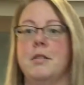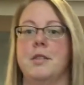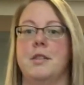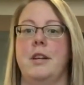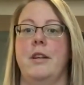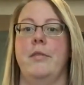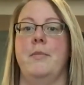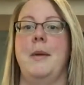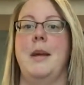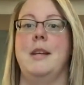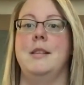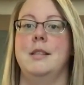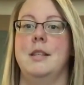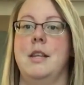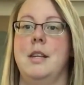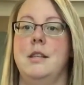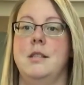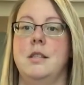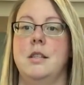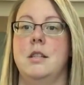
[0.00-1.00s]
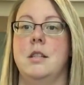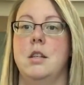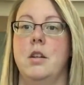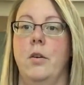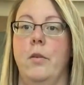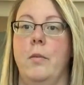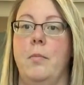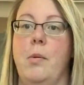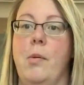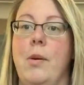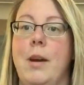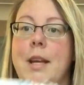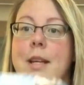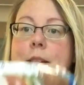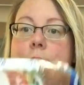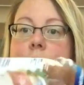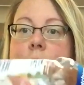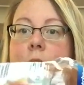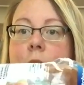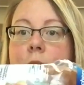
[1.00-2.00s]
stuff makes it easy to know the
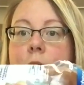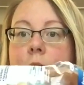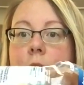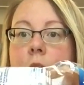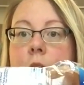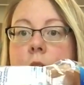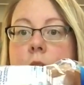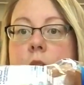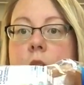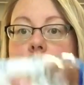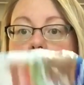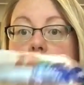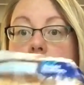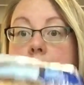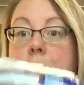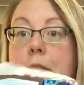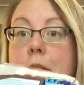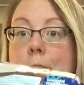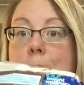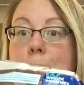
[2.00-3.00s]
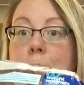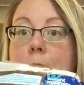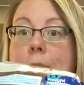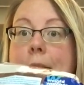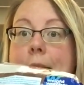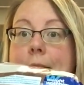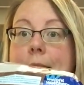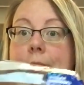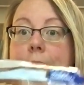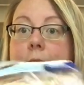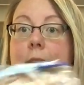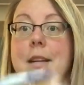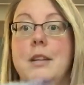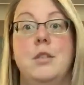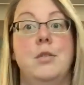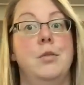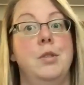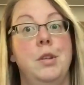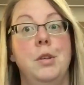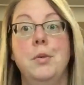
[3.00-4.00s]
points. So their bread, I
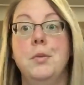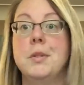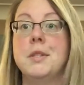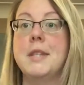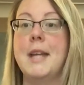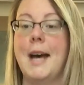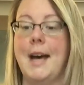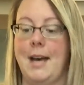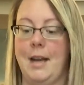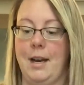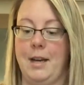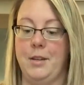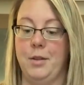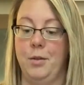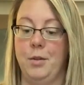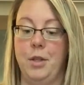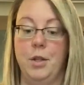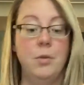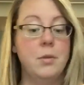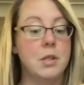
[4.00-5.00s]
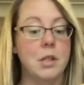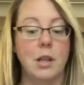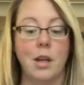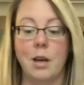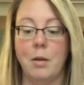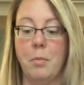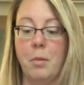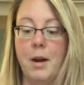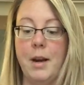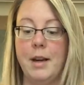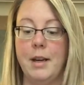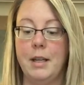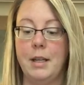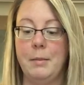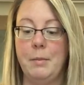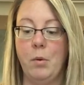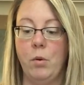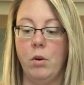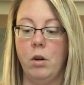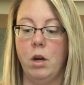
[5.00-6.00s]
do use that. I don't use a lot of bread
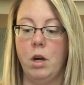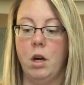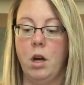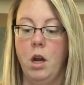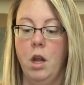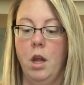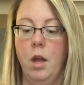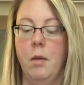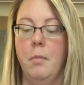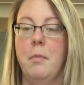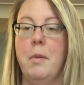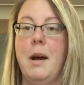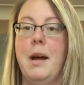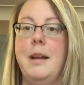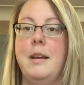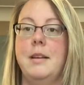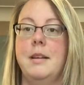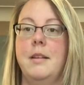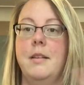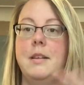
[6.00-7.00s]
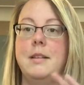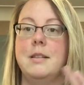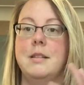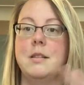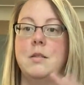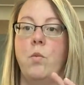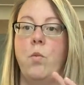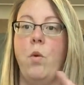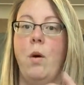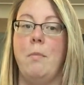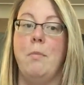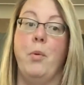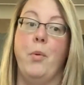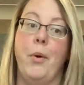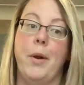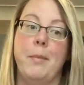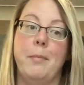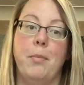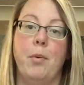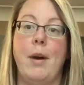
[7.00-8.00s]
anymore, but this is a 1
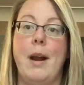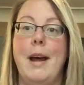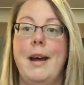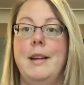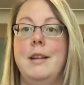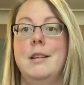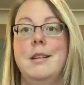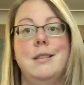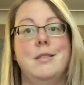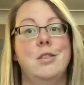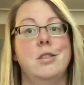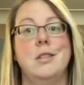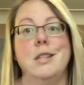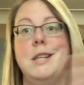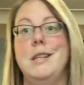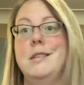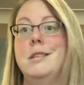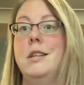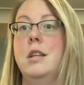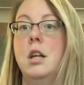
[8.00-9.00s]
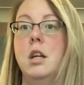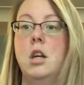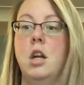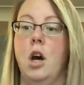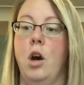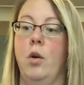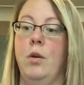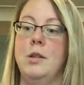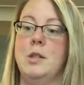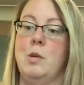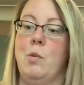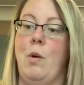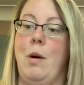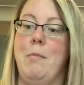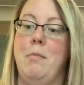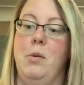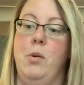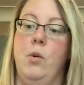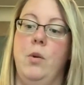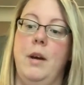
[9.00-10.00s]
point bread. It's just easy to know it's
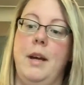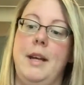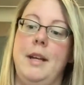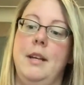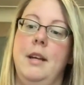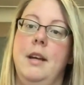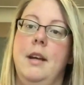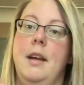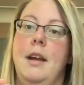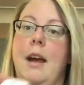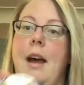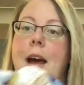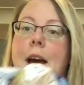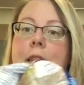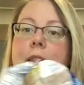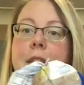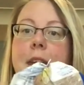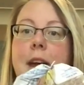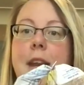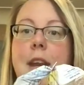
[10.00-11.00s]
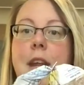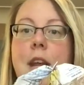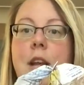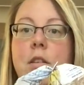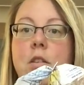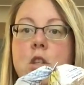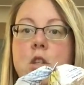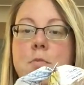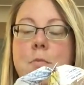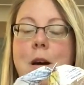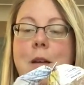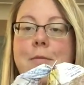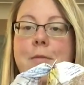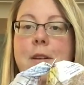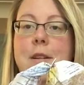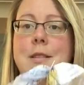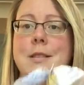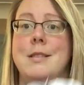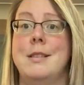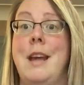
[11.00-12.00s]
1 point. And then English
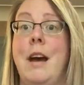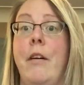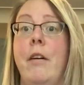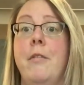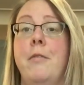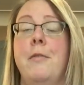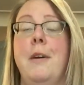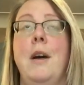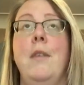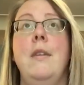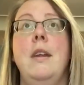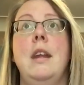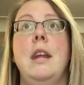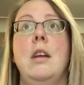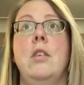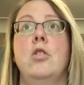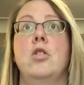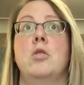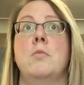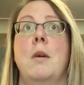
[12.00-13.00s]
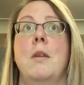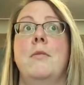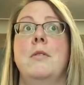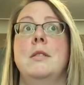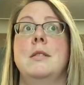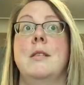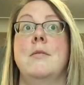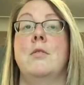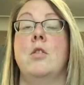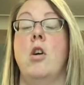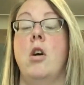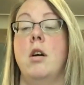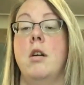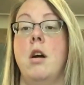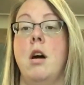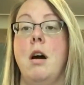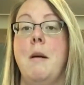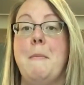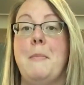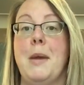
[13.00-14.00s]
muffins. Now, I've found that English muffins have gone
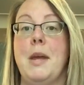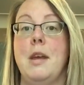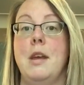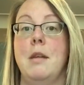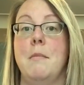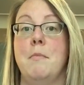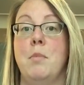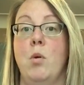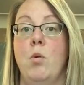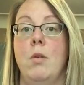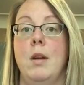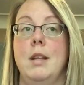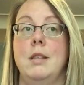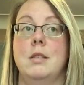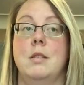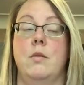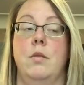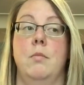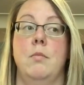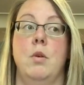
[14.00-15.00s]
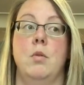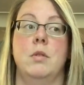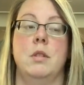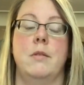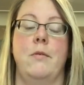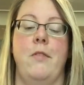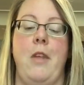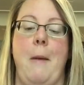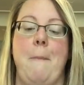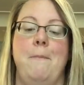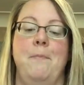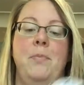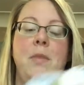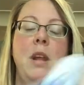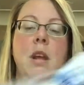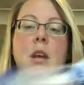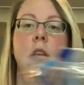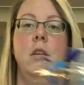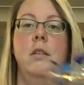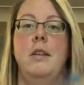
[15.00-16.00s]
up in points for most of them.
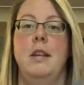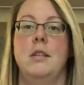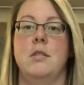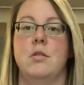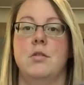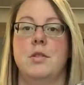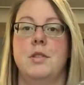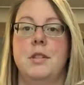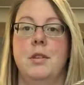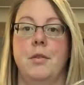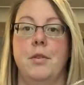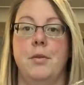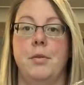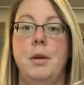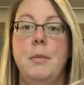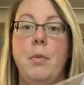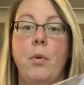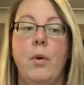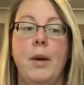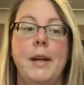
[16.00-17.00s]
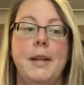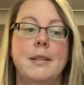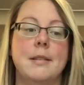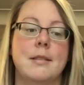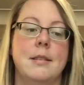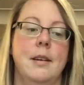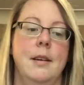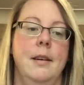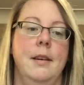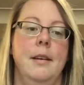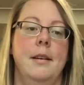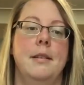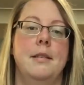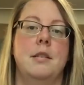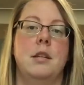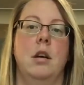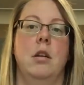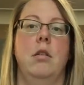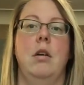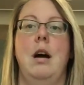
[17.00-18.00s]
These are still 3 points,
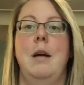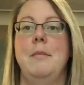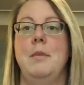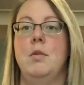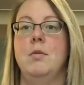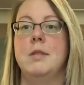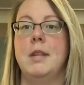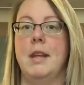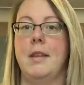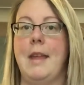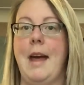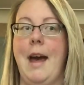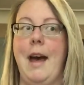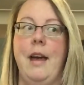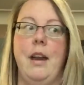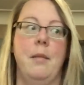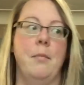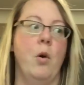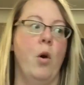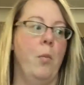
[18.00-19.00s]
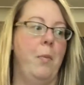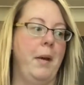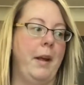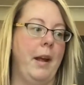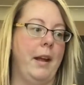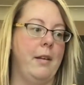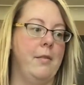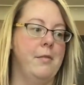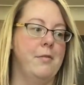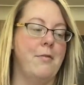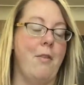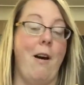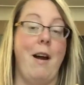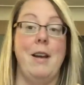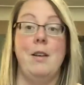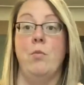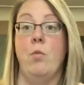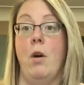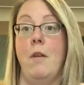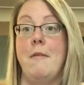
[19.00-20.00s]
so I'm using that. I'm hoping I can
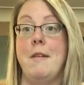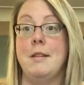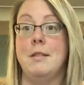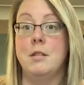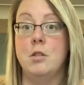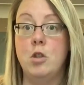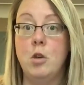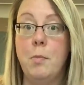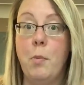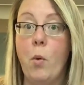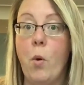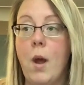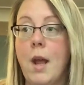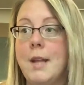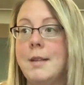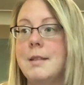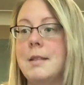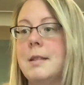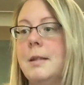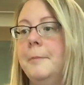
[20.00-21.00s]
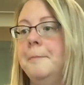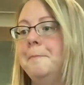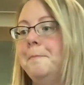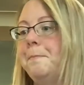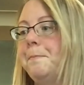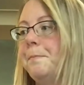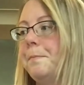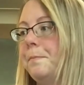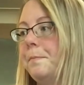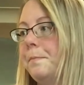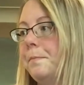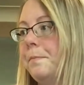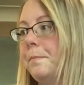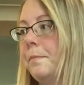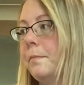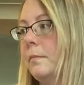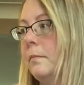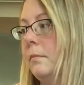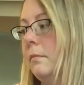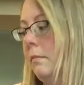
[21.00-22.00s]
find one that's 2 points,
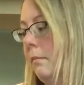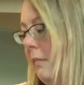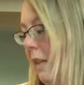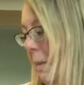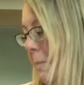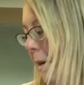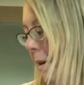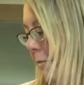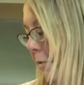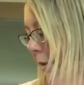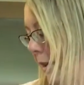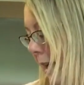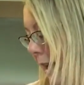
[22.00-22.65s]
but for